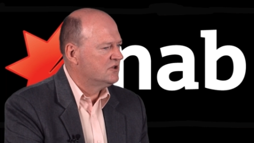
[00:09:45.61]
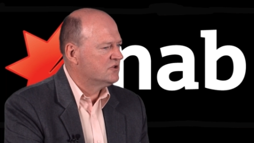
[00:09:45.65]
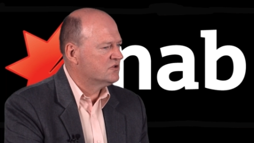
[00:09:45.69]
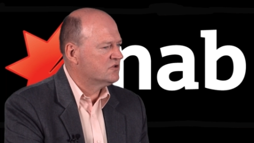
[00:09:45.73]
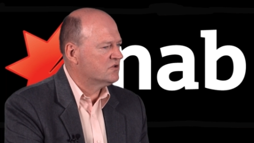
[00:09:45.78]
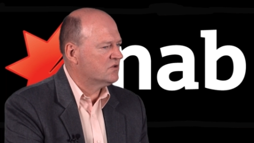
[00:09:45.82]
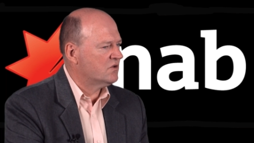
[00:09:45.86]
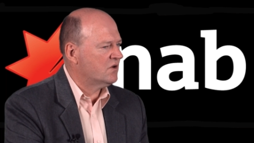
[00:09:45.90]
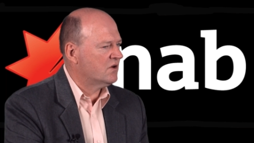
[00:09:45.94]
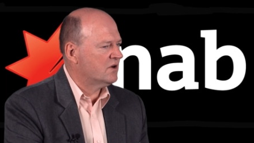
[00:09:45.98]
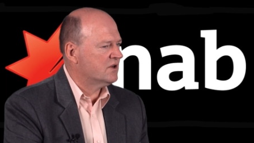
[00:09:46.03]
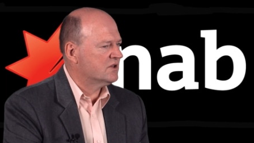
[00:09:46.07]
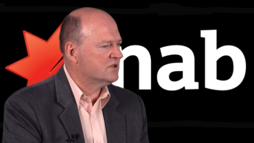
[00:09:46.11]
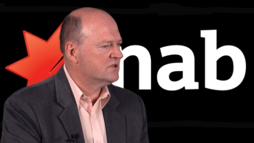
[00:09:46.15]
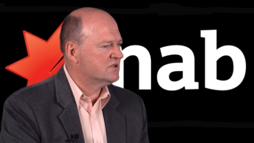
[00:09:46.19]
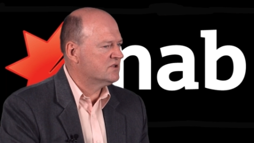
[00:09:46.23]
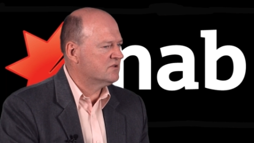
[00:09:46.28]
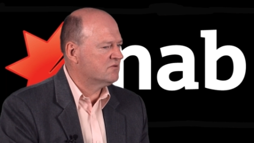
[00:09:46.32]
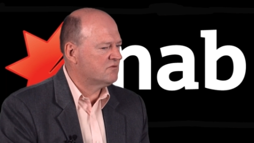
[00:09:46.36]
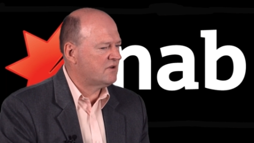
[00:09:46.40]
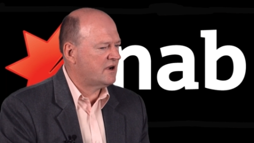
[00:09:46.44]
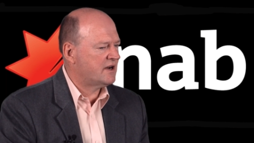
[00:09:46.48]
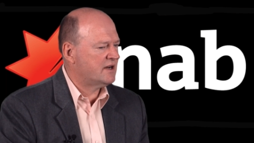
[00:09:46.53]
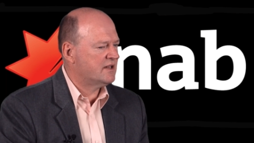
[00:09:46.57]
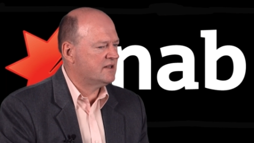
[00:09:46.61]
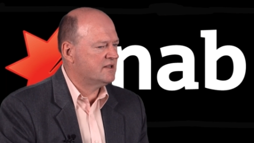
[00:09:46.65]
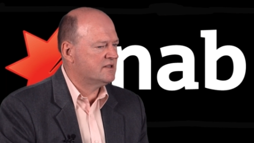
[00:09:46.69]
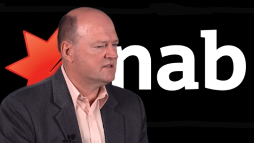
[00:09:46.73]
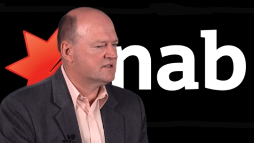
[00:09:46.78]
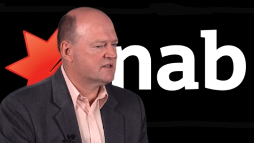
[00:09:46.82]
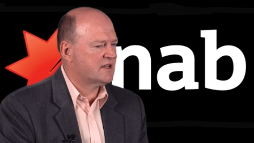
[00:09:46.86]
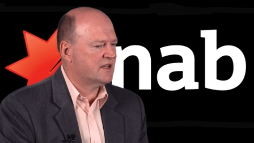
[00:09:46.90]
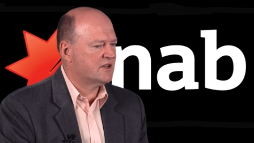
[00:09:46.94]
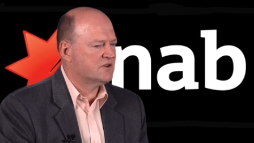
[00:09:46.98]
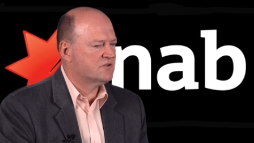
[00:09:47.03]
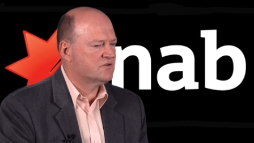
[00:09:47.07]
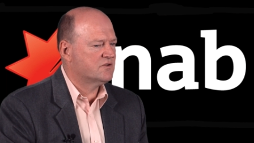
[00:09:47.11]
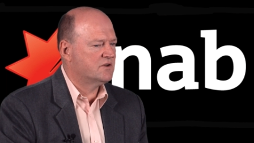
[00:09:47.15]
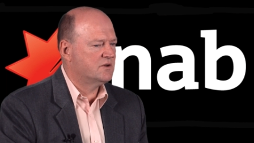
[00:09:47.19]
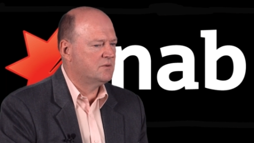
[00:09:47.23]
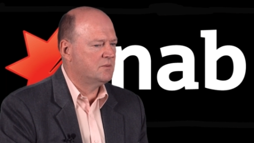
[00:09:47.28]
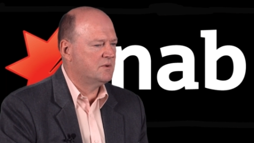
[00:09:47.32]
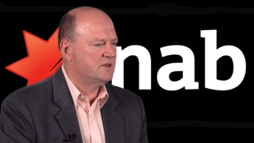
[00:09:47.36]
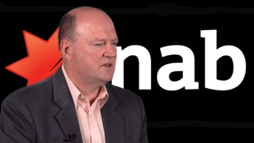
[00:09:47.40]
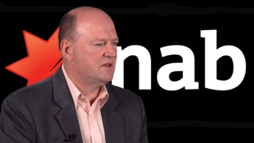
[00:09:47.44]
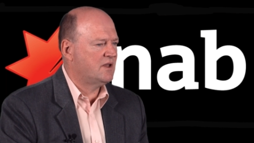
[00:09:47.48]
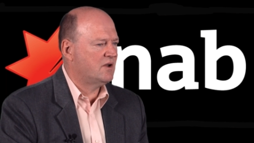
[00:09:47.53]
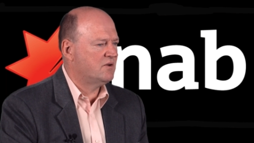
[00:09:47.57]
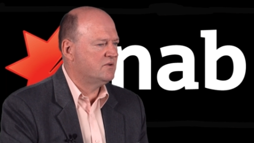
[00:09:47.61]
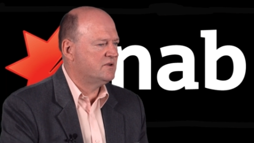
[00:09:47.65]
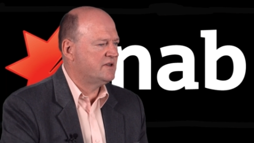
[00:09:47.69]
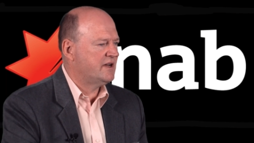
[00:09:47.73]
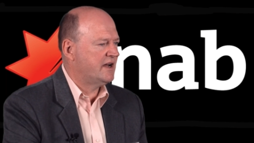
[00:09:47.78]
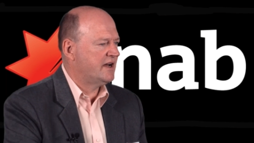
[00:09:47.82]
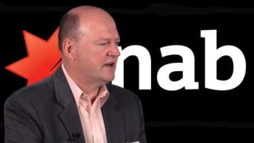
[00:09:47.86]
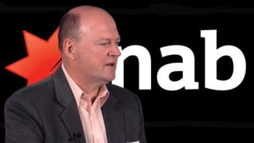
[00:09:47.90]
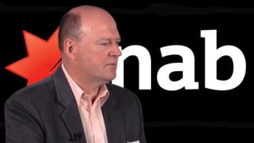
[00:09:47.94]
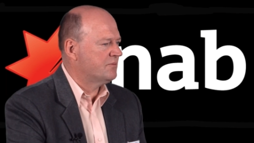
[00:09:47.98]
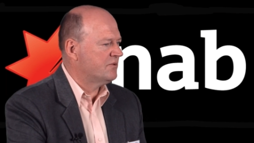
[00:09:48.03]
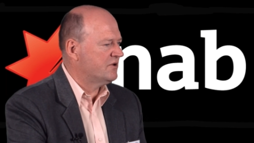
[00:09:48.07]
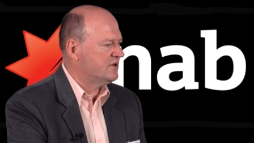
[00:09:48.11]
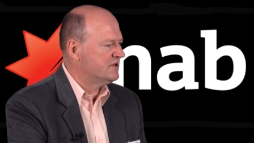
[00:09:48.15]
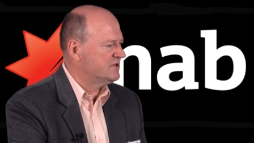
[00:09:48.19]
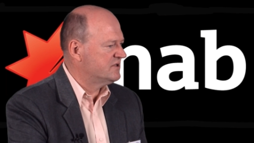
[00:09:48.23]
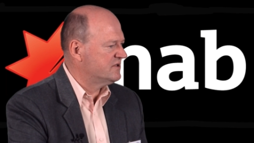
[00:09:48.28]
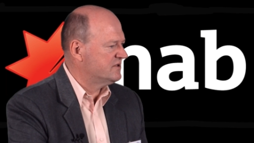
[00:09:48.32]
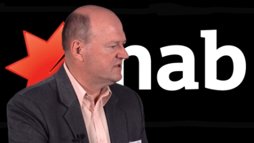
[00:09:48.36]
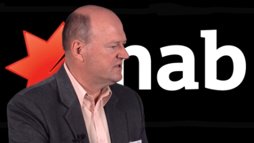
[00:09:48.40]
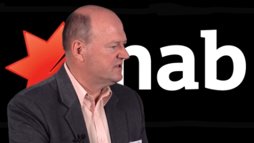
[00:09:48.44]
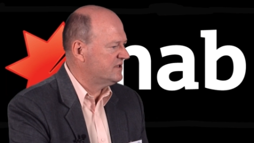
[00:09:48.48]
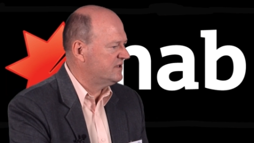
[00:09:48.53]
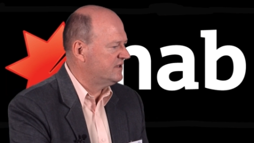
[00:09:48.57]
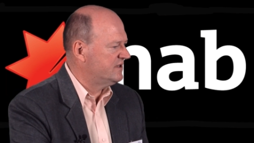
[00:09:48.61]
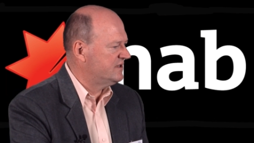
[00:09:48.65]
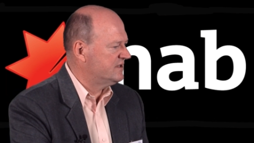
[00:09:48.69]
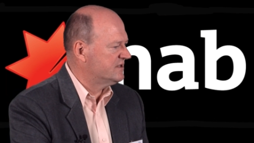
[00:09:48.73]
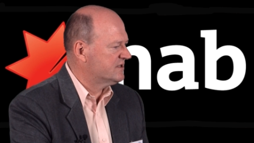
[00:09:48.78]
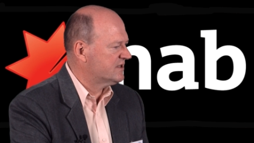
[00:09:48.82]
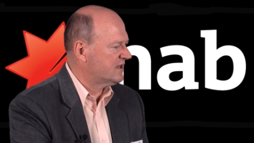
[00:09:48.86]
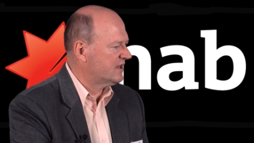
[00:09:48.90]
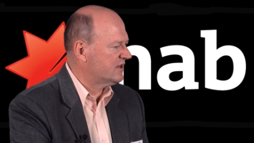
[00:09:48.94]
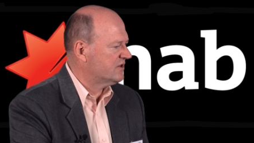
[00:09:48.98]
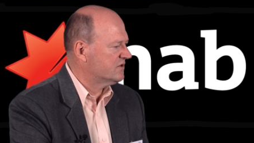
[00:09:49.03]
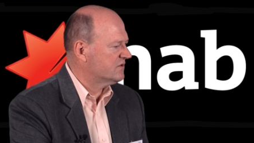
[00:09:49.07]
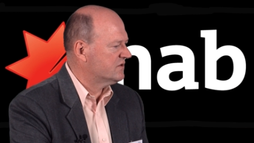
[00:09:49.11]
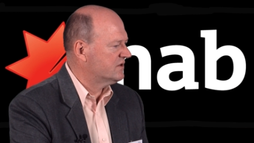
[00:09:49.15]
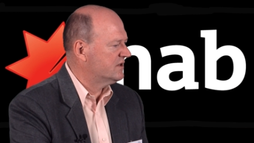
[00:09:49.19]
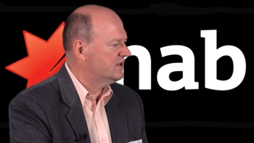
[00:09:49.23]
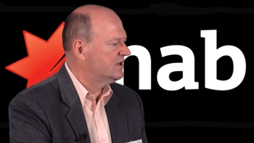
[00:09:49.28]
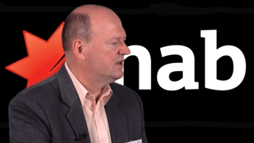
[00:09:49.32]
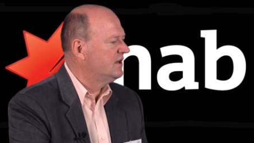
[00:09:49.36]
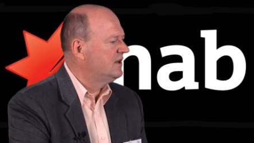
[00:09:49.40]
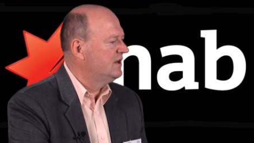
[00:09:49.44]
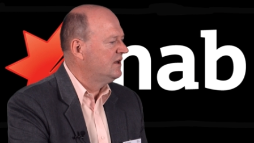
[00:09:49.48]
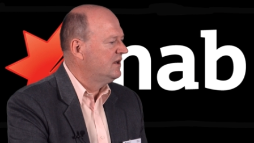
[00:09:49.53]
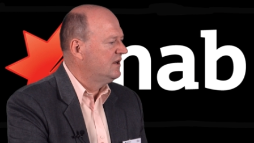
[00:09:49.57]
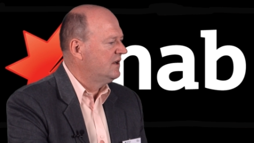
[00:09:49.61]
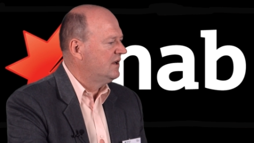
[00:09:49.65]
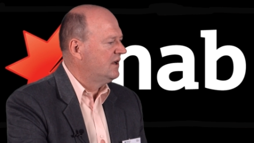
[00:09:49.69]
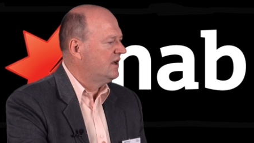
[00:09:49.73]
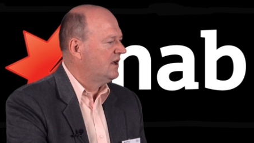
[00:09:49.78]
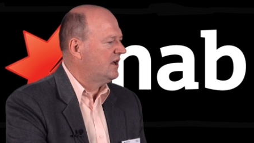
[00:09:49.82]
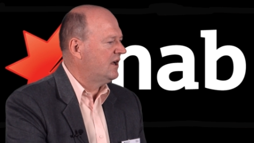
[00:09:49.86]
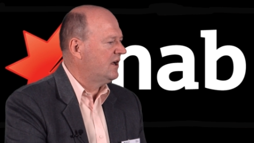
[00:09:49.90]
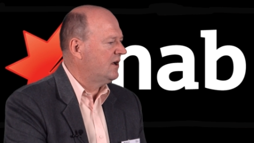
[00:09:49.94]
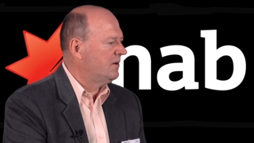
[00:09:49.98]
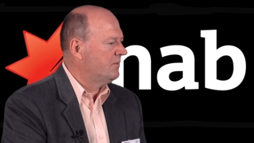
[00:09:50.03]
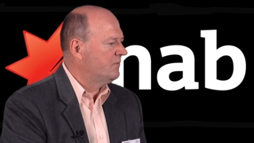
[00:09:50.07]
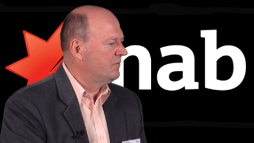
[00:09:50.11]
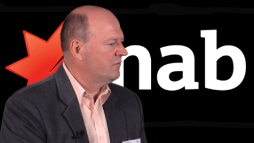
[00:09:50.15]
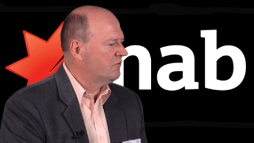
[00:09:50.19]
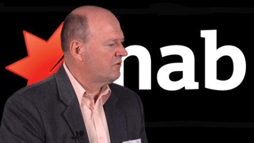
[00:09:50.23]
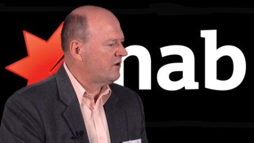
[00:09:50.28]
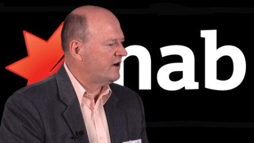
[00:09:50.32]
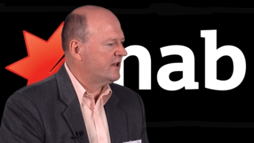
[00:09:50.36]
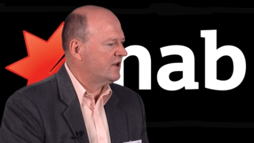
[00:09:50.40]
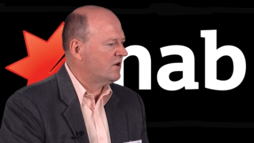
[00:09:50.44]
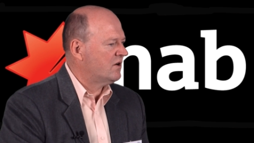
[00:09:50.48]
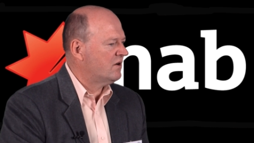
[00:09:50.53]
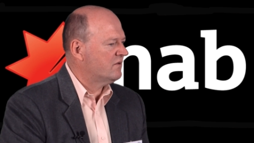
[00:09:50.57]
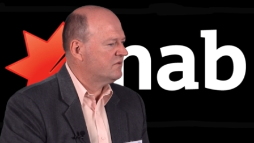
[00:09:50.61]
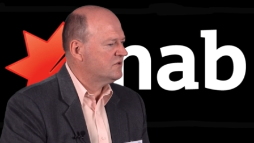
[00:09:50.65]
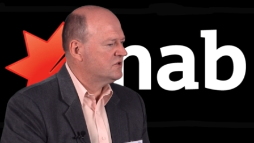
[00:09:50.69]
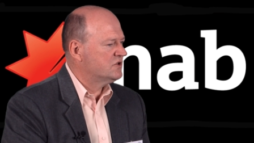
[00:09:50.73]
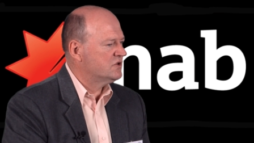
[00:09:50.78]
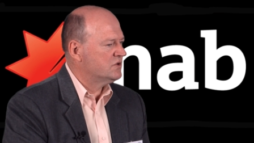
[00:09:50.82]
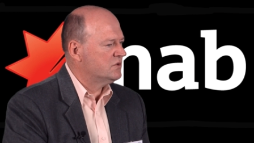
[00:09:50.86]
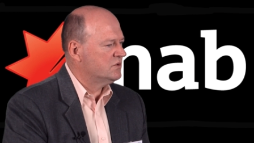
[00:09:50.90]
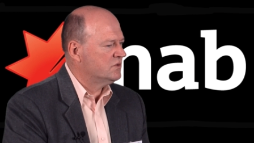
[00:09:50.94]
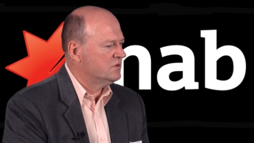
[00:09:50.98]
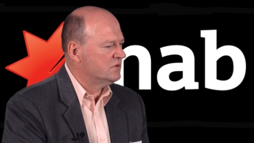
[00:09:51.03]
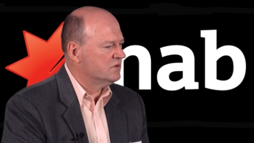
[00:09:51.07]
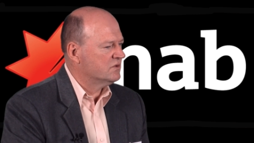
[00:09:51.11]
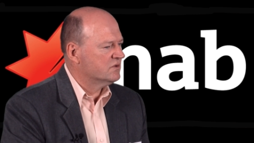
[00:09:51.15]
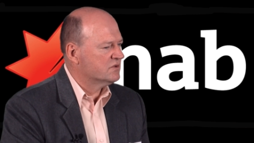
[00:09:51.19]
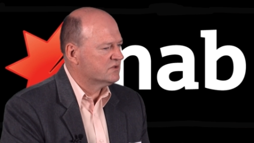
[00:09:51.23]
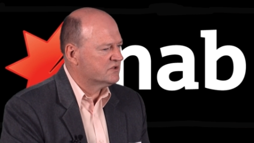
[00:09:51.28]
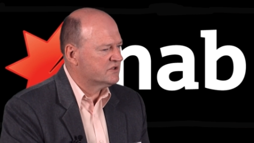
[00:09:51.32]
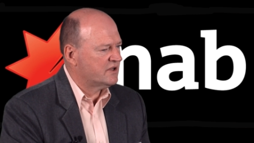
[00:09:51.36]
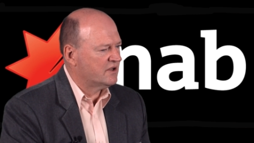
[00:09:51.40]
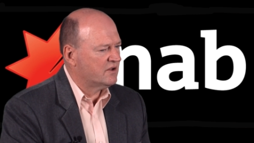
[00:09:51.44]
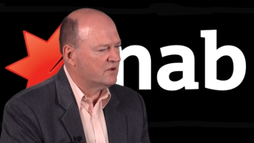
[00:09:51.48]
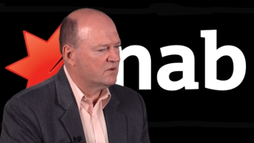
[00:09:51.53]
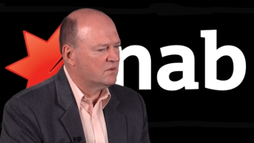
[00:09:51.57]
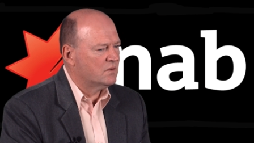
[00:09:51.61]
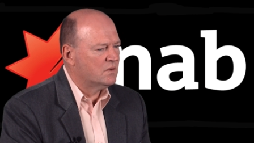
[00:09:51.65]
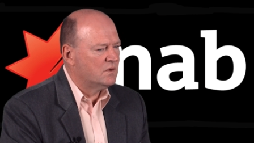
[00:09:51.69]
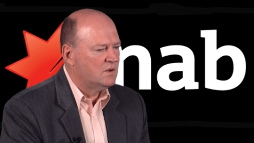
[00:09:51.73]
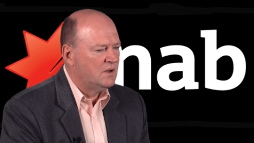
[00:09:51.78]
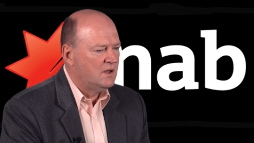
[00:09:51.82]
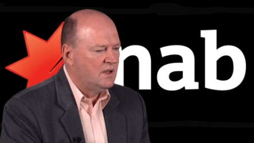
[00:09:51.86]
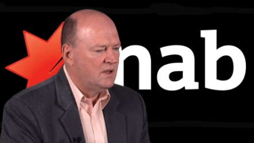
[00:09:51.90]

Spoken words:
trying to run in this country with no data presence in this country, running offshore. So